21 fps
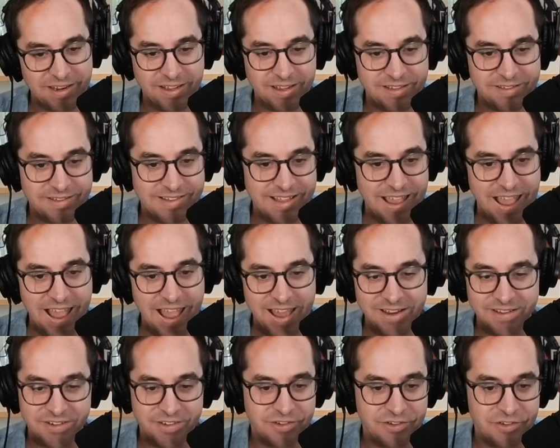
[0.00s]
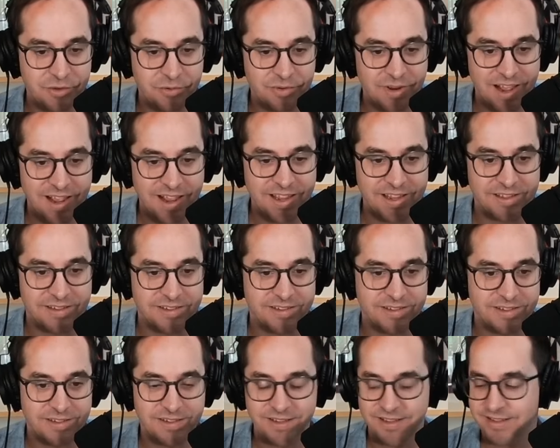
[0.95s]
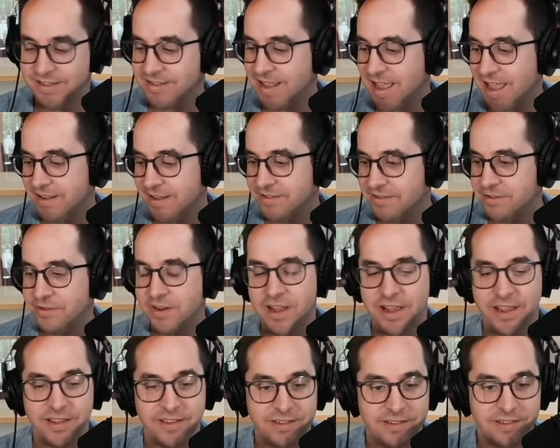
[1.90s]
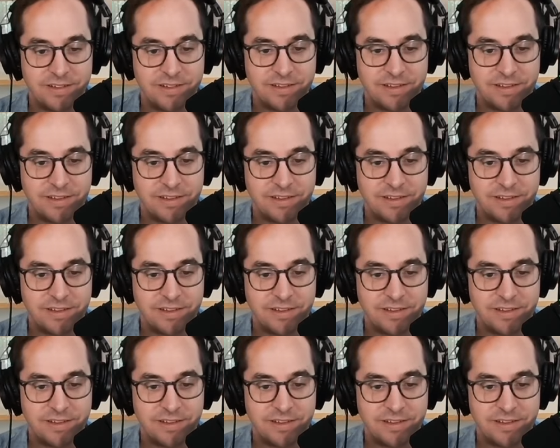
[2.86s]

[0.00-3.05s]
his dad is just too nice. His dad is too nice.